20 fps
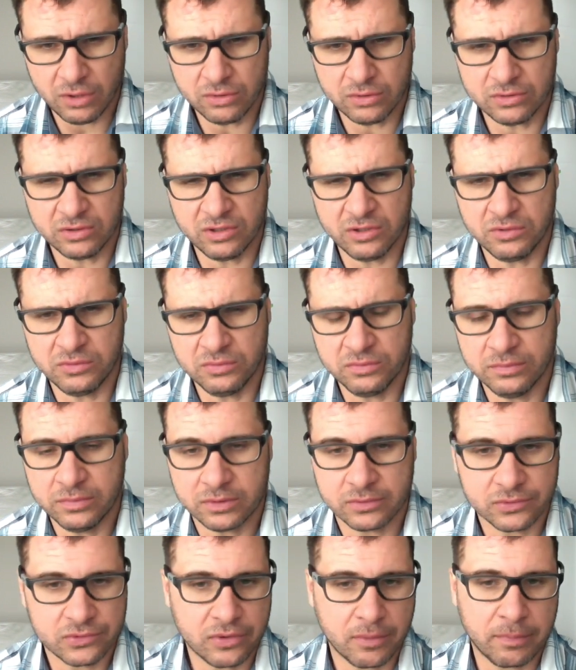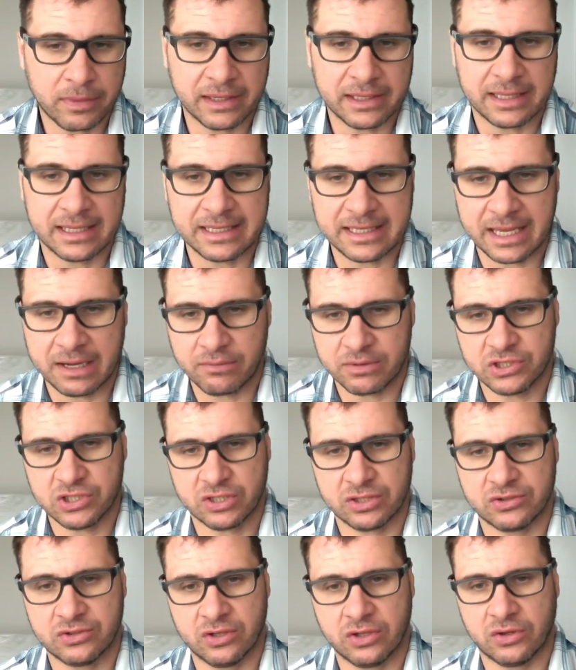Gloom or something like that, which
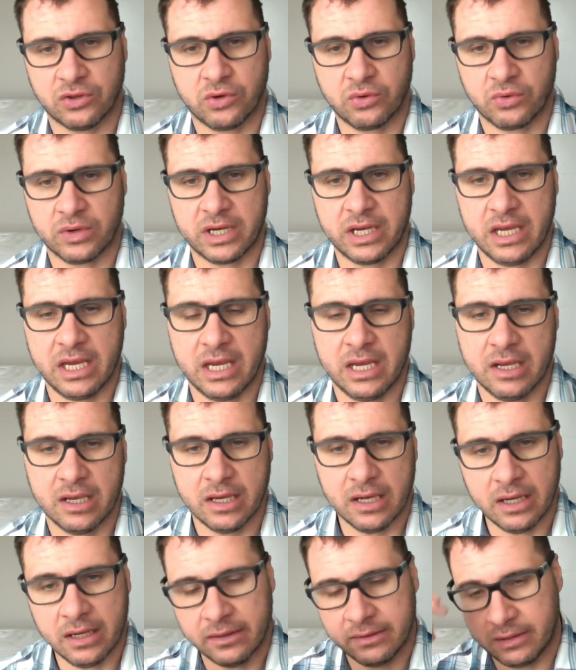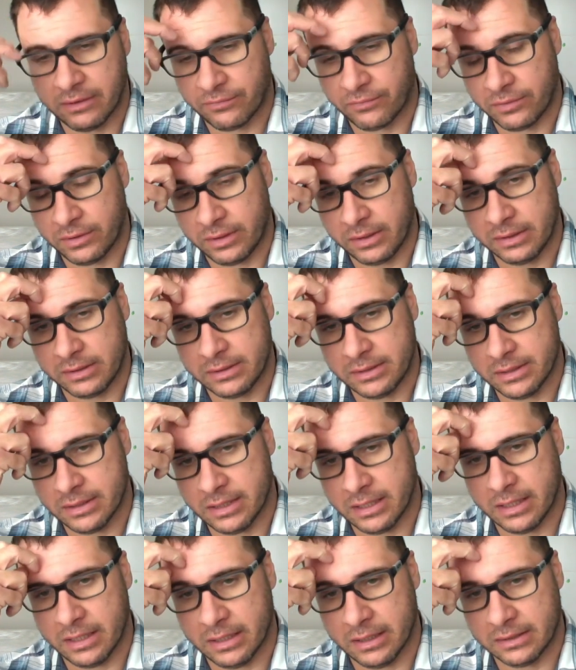has the three uh, different
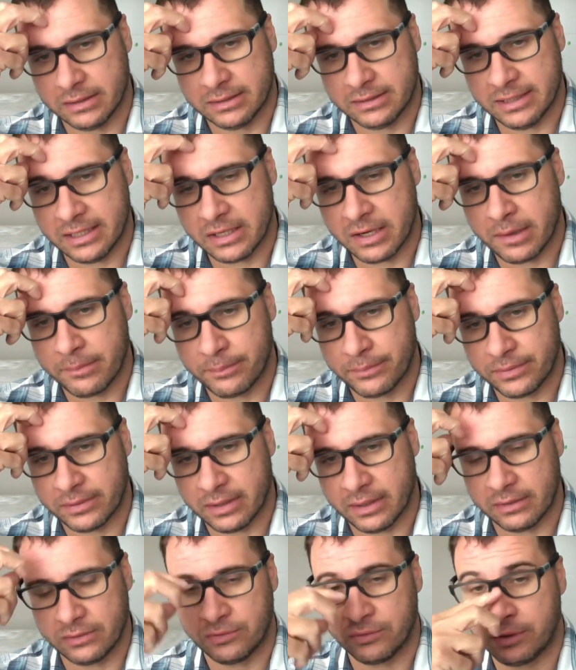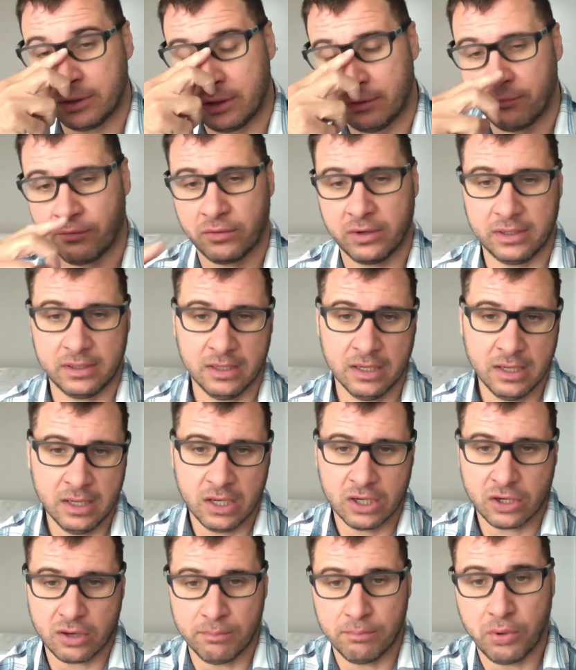uh, setup, uh, three different
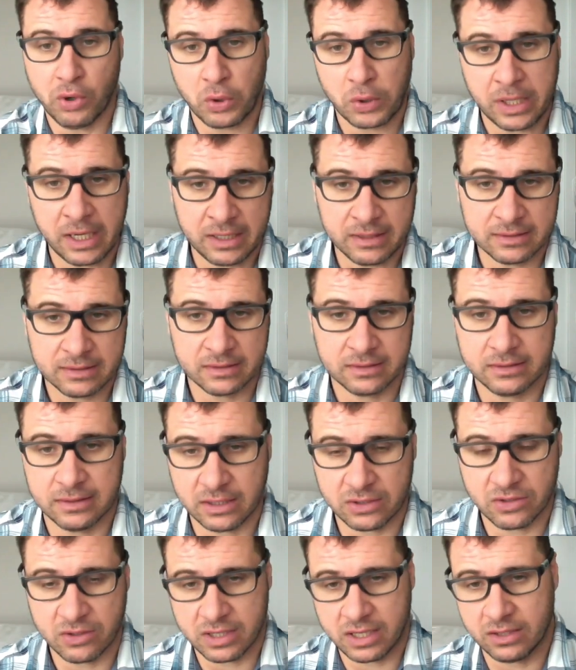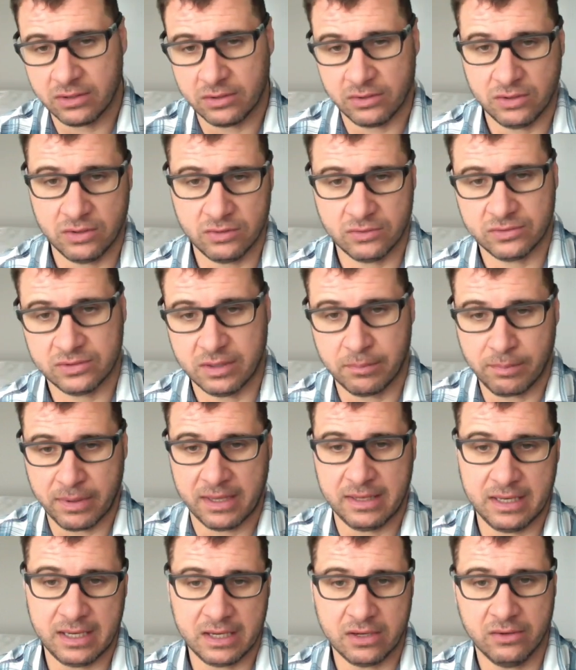components that you can use
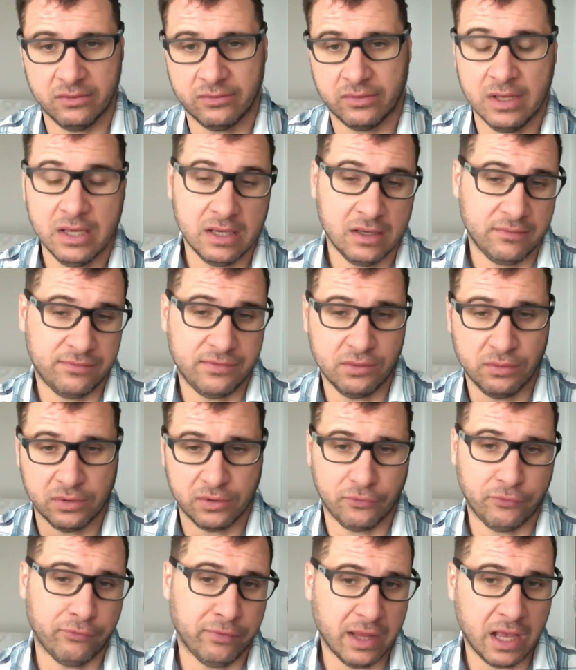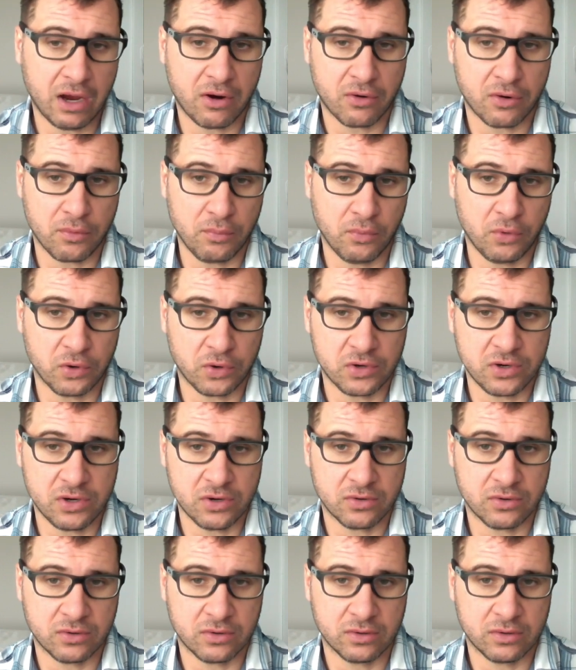depending of if you want to flower more
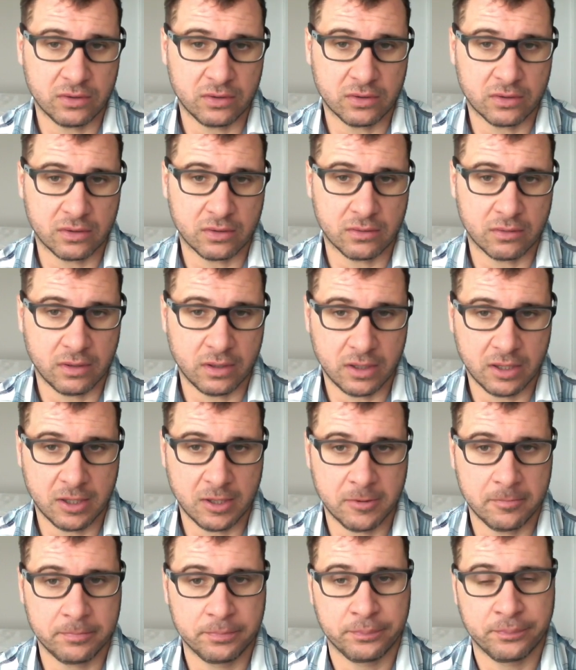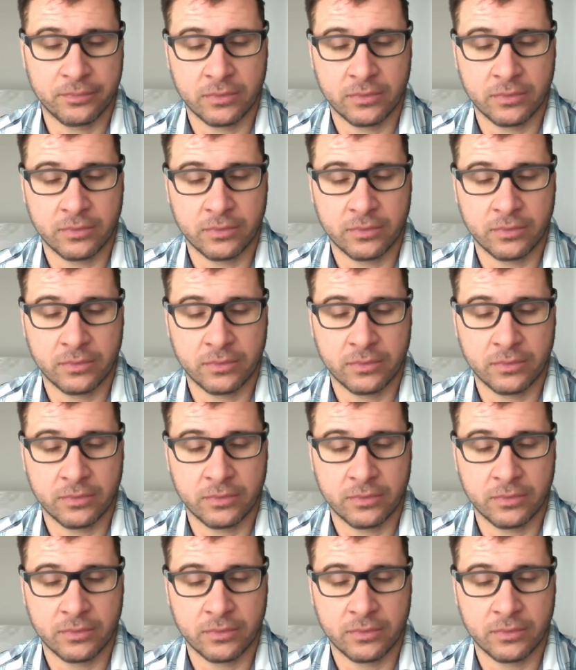your your um,